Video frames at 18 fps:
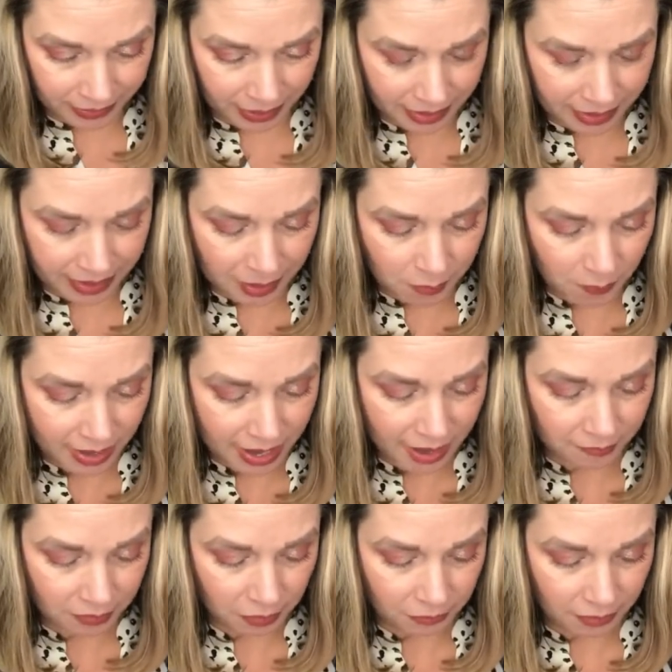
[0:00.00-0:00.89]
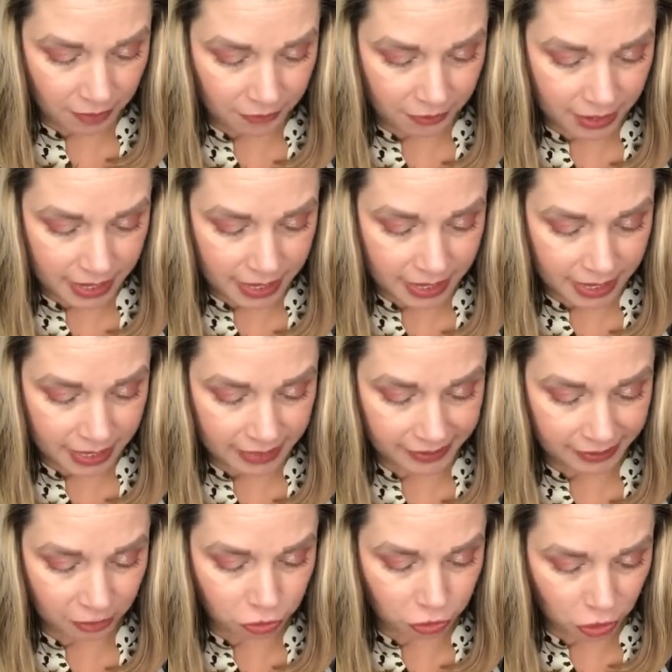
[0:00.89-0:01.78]
Then we have the Revery Kids,
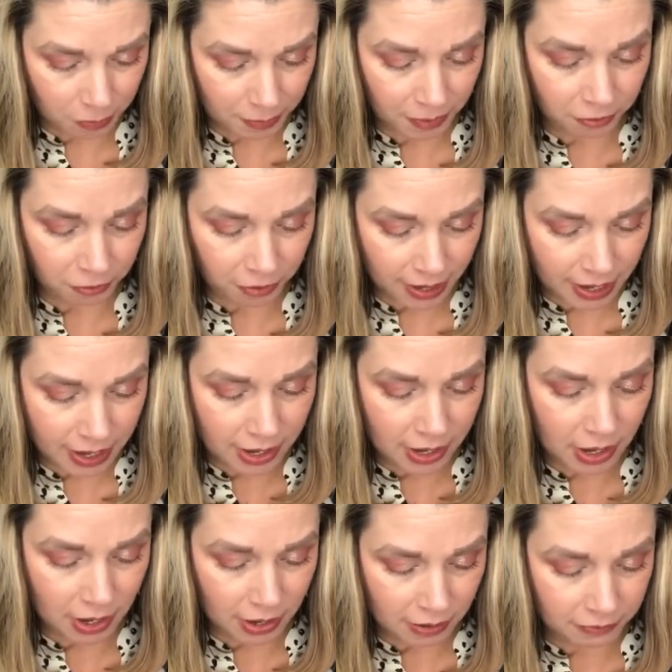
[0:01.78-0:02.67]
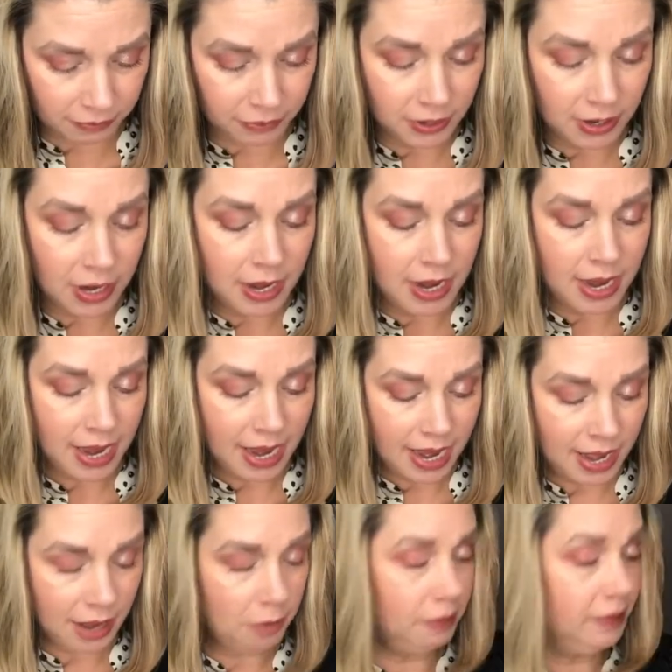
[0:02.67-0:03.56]
the Sherma Fray cuffed
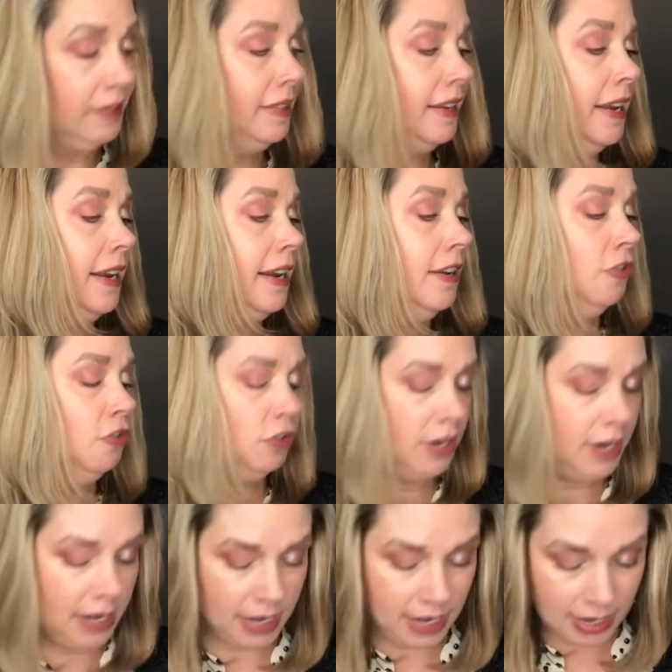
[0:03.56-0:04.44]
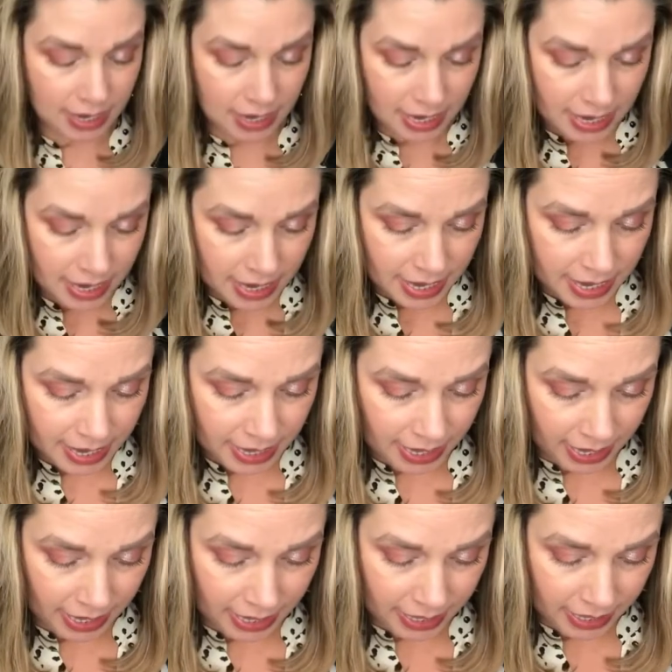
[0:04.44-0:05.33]
ankle skinny jean
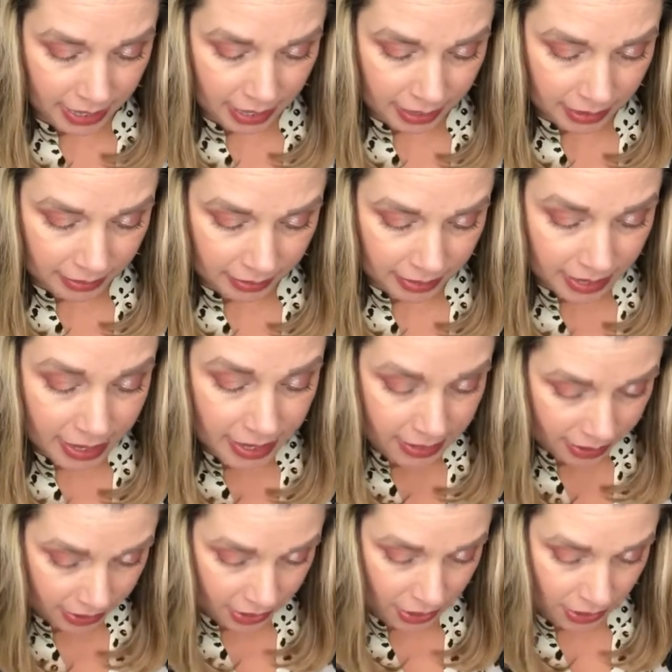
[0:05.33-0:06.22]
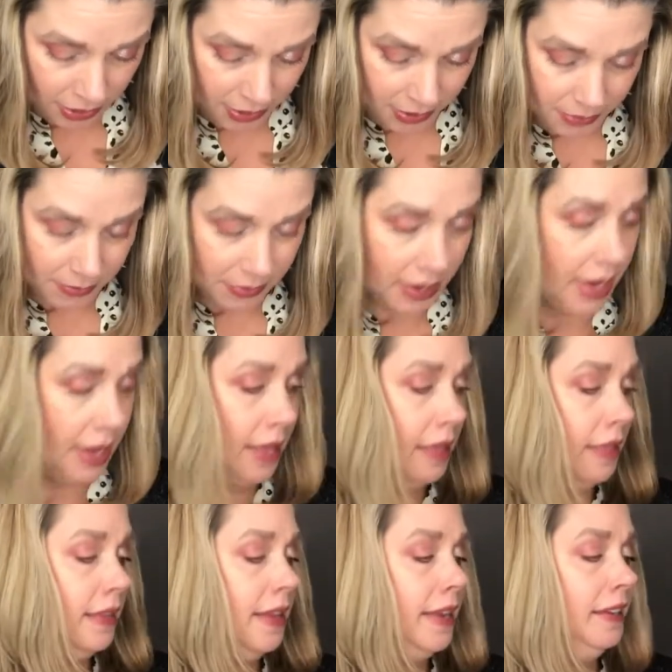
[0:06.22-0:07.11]
in indigo,
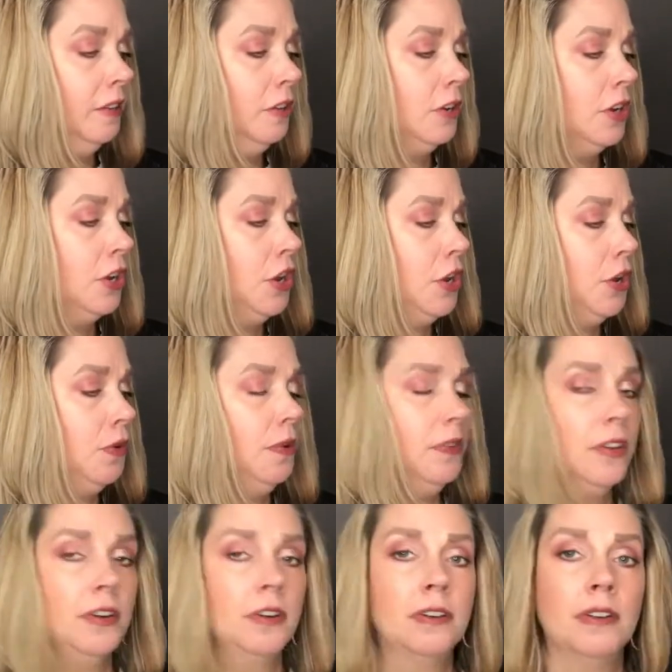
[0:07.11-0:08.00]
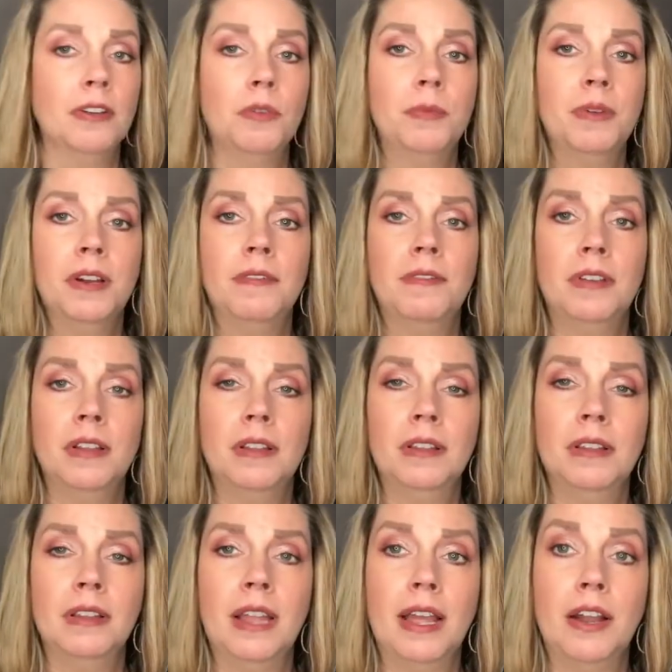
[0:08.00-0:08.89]
and these are cute. They're a little bit of a
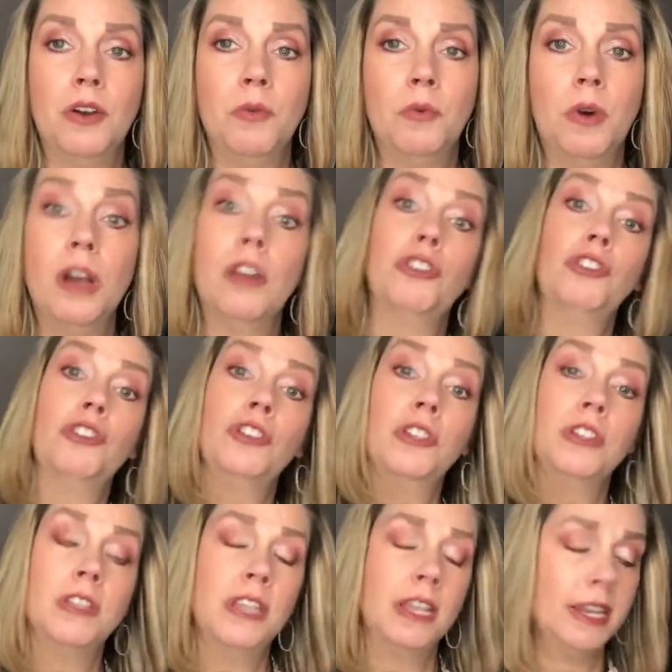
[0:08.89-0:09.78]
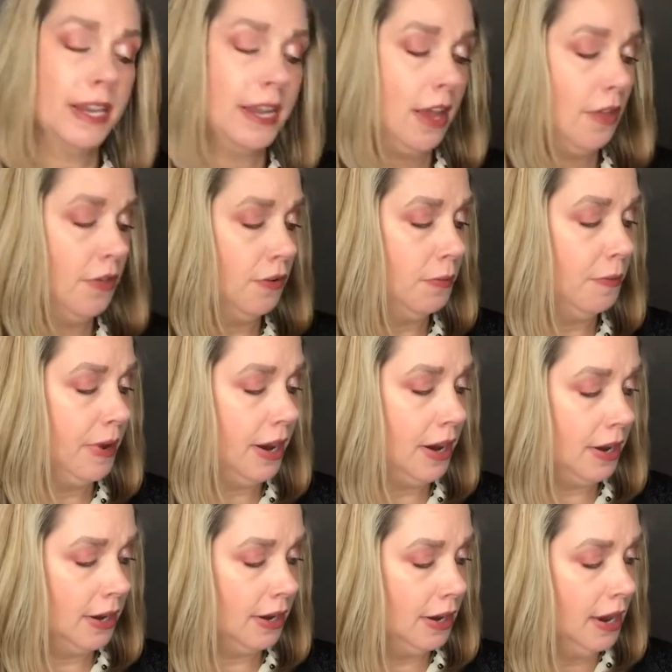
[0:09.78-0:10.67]
lighter wash than the other
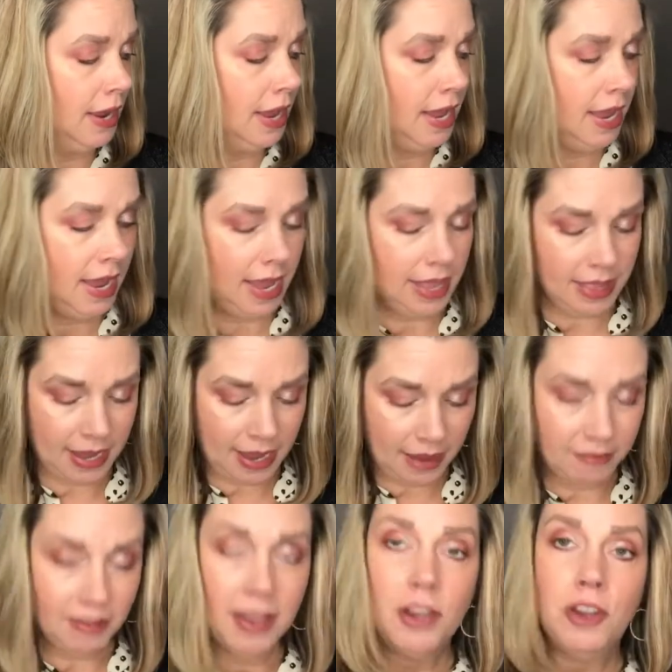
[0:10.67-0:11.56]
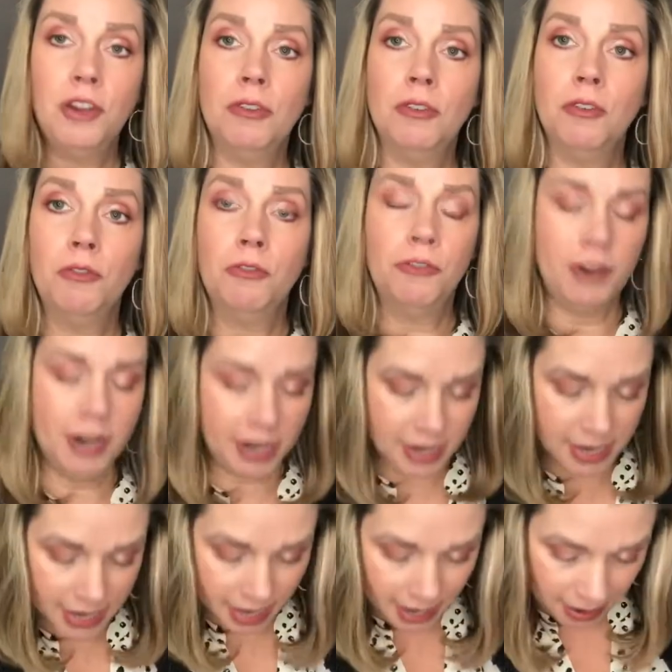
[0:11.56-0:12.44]
pair, and they have that cute little frayed
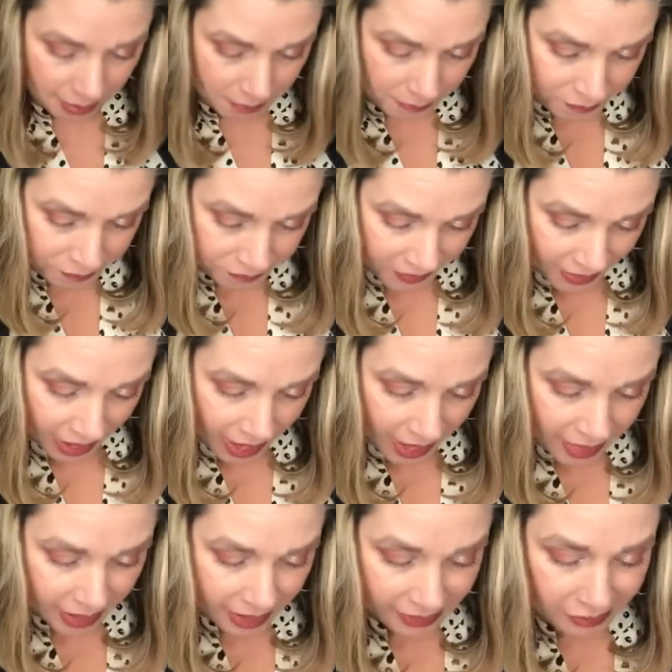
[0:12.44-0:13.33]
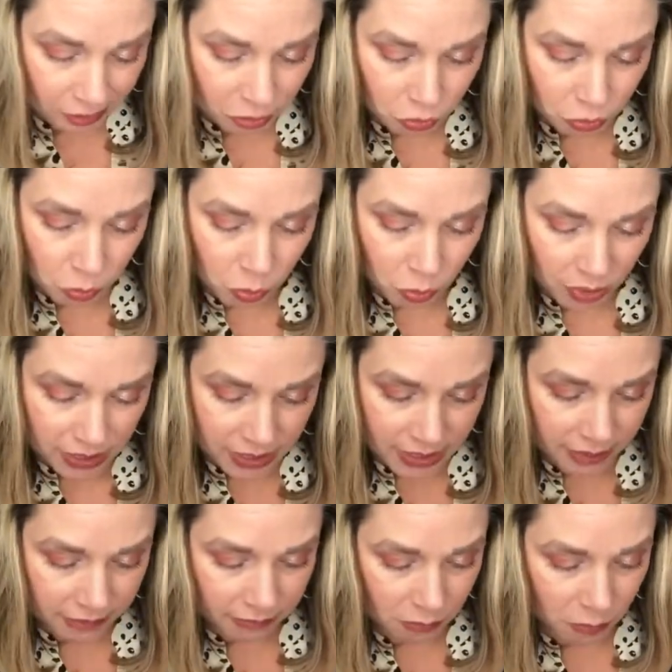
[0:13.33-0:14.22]
hem, and these are
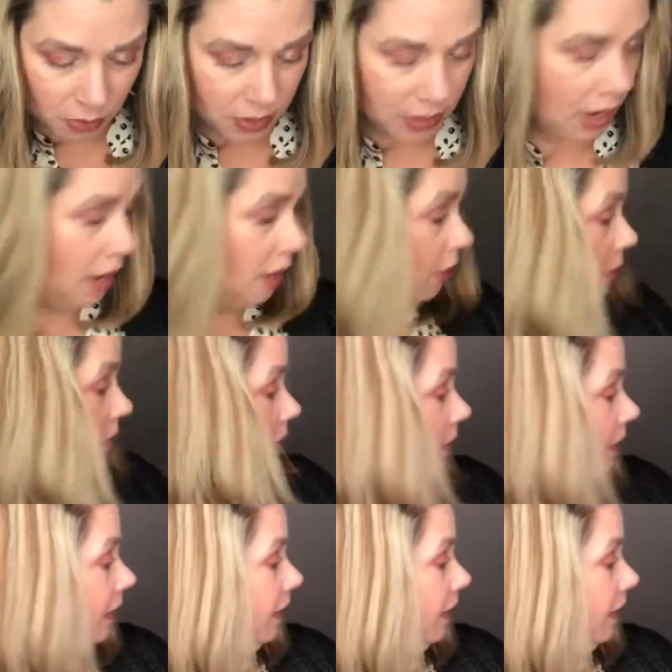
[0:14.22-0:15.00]
$24.